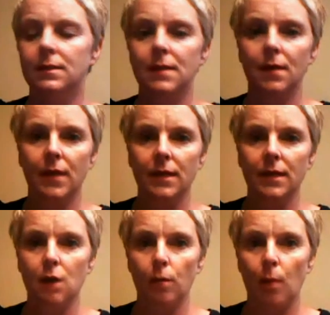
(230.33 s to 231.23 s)
did this
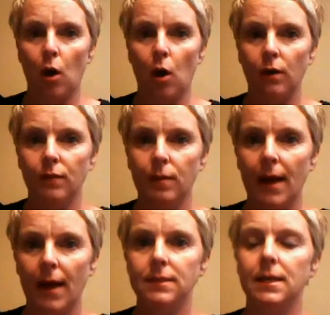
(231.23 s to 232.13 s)
on part of the
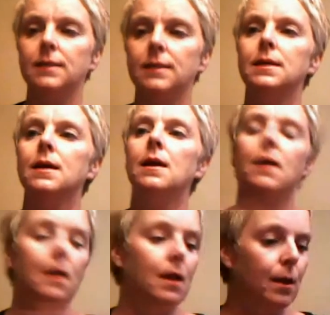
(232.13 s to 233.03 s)
basket,
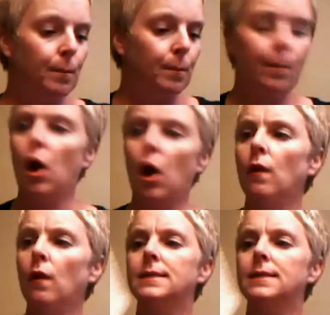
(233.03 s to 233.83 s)
but all I